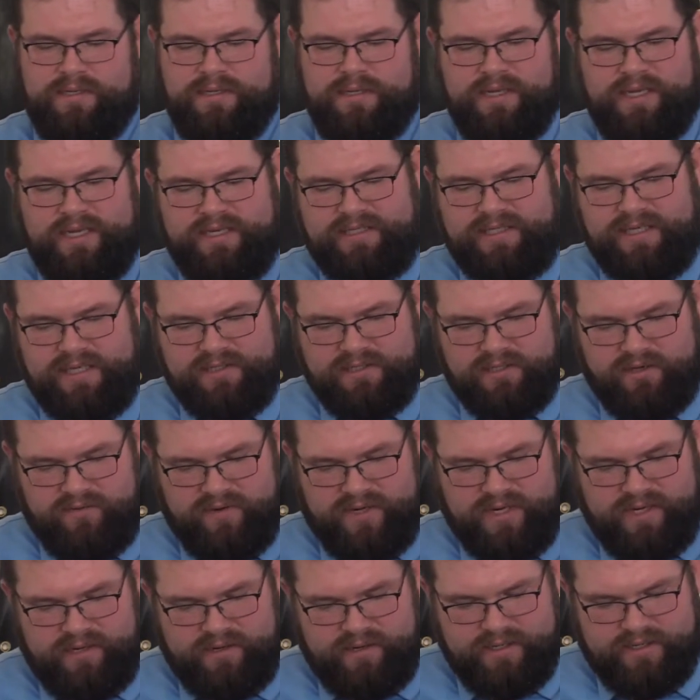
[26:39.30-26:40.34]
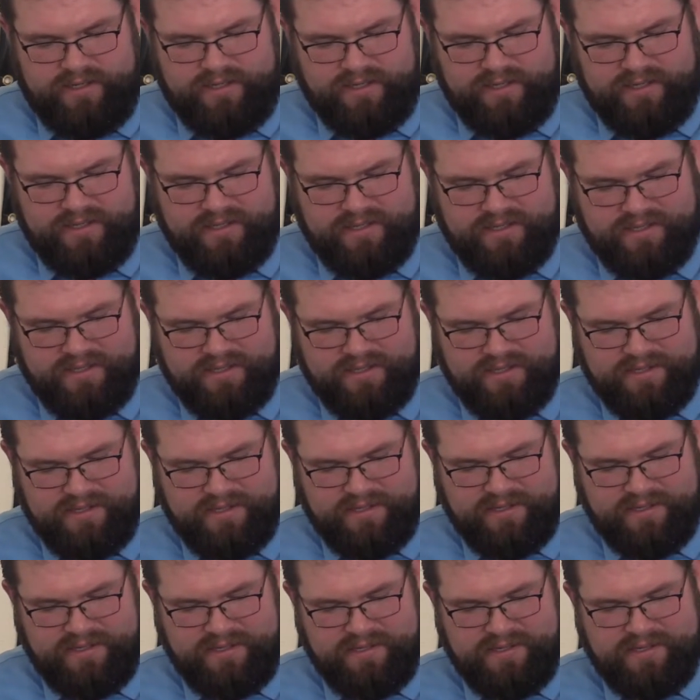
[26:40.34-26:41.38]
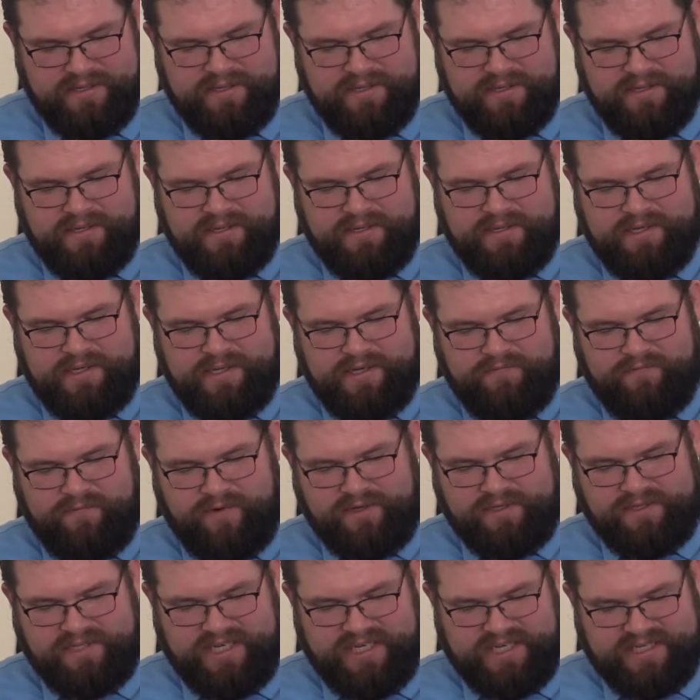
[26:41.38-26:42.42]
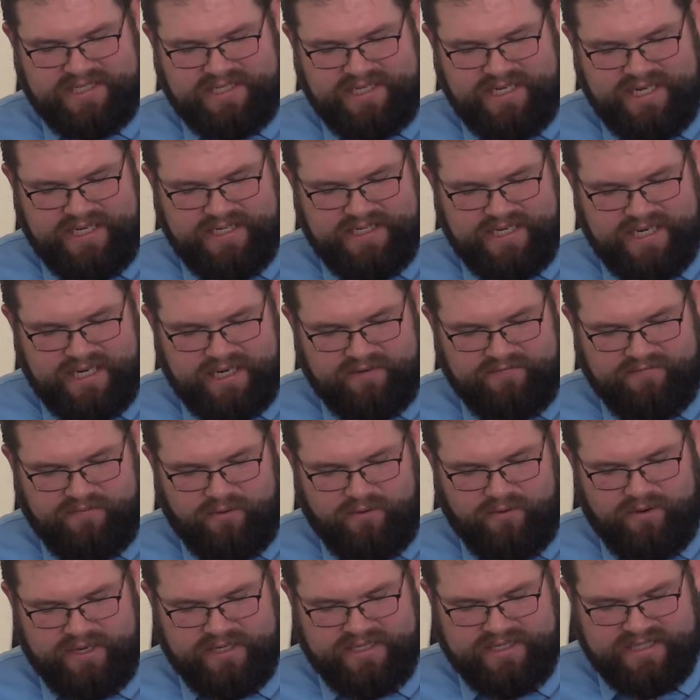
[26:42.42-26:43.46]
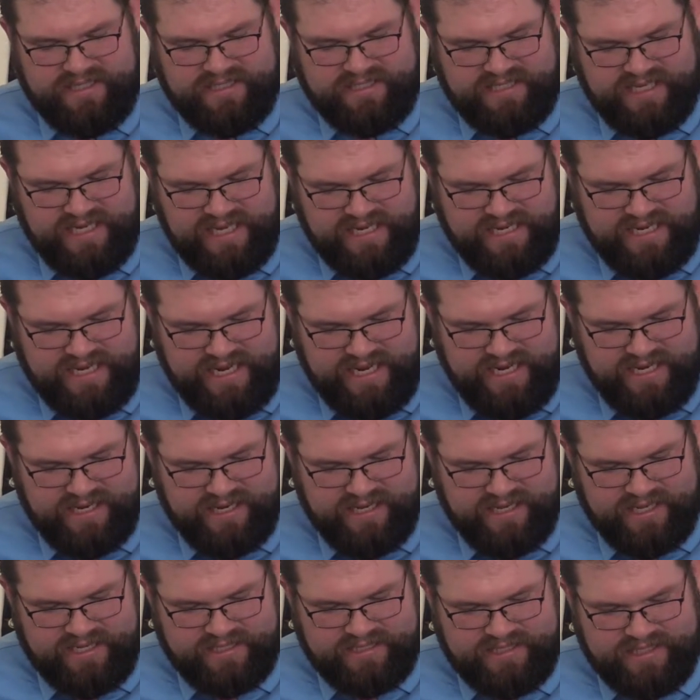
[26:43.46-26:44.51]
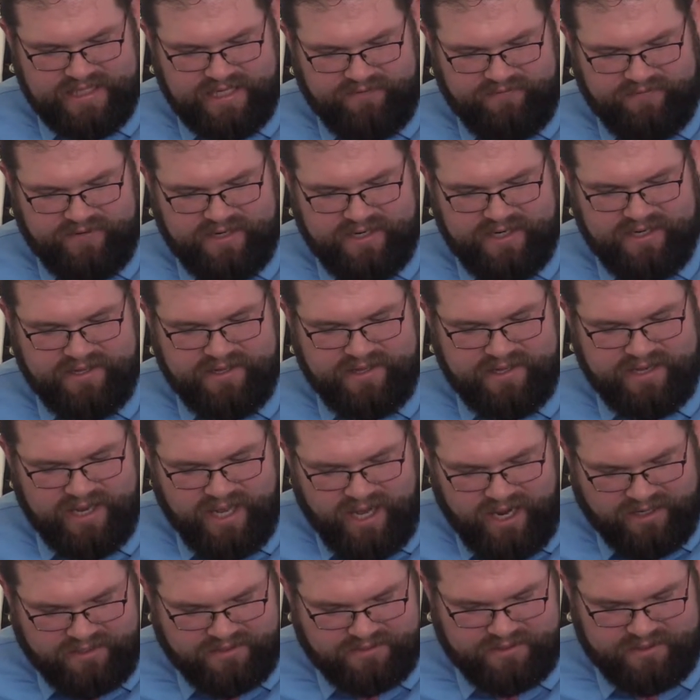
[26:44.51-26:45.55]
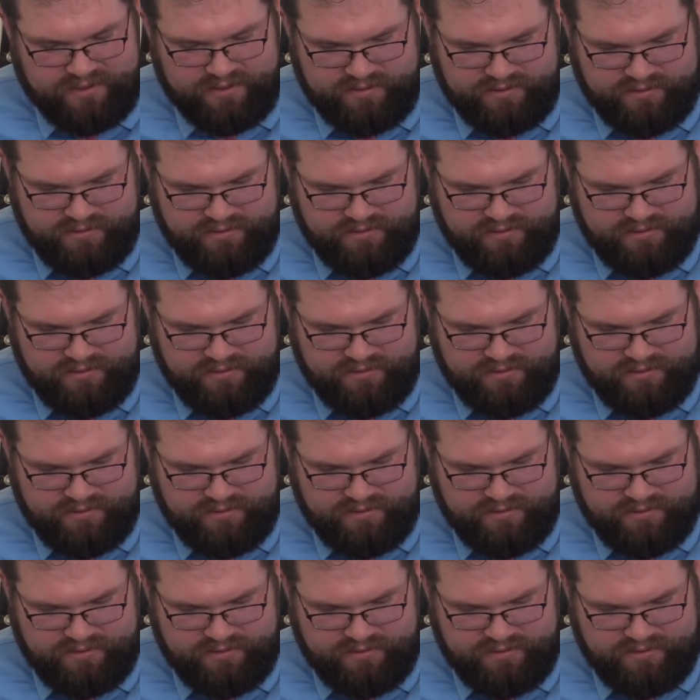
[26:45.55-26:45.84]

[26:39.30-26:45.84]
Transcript: And he says over here into verse 16, chapter 4, he says, Take heed unto thyself and unto the doctrine.